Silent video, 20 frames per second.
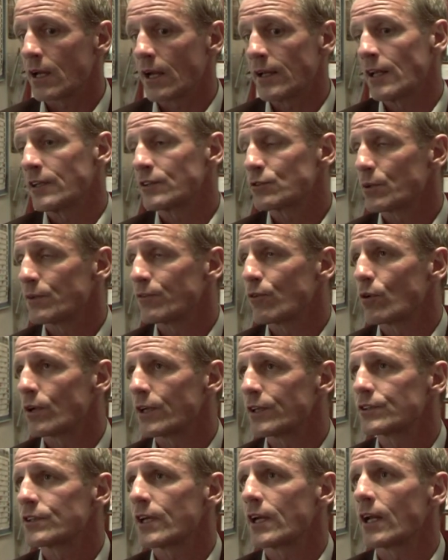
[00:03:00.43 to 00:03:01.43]
and as we've
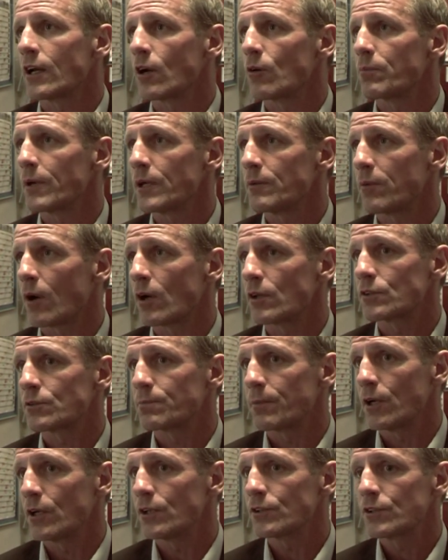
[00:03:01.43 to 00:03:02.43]
already seen, they got beat by
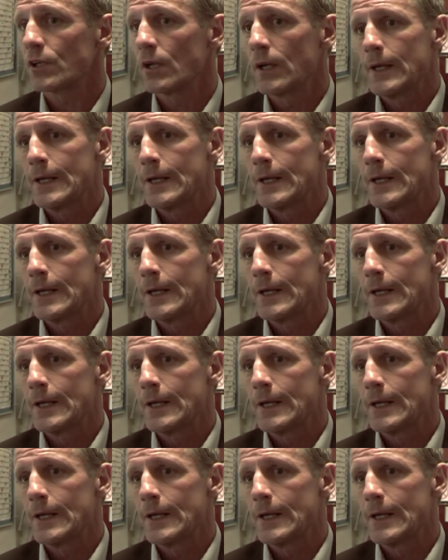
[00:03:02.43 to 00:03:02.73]
Spurs.